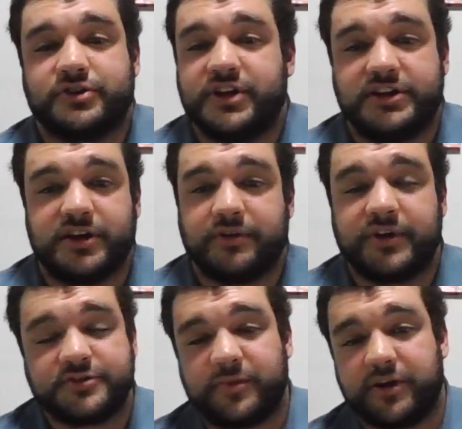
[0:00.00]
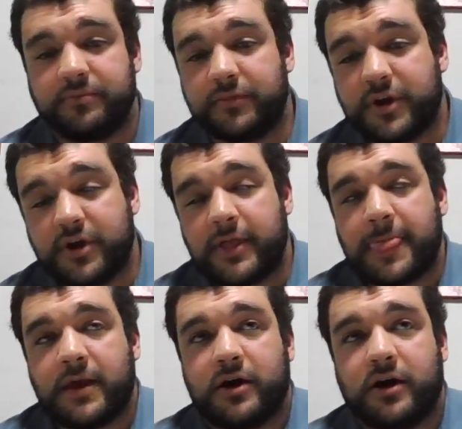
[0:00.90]
detail that's being
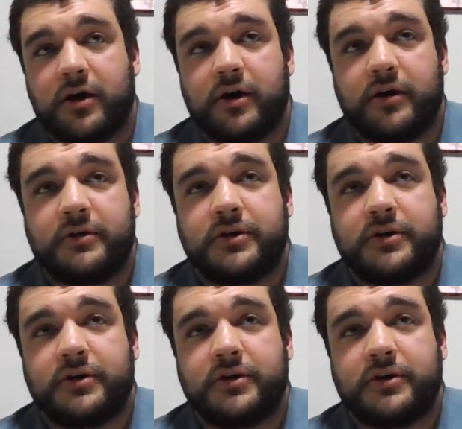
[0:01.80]
uh,